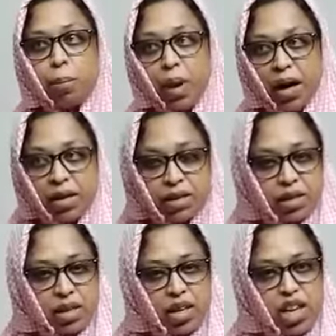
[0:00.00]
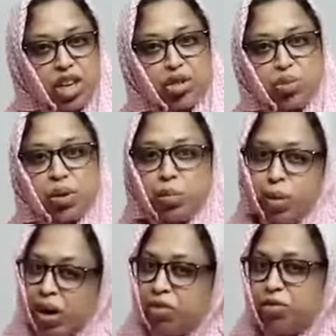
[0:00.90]
but it will
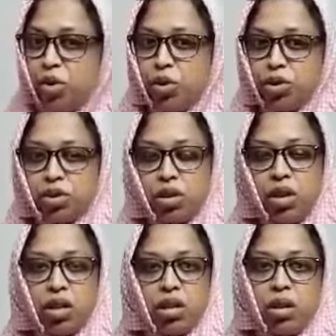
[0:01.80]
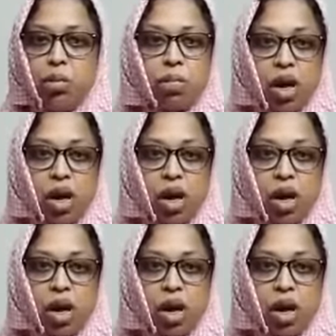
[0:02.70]
bring forth the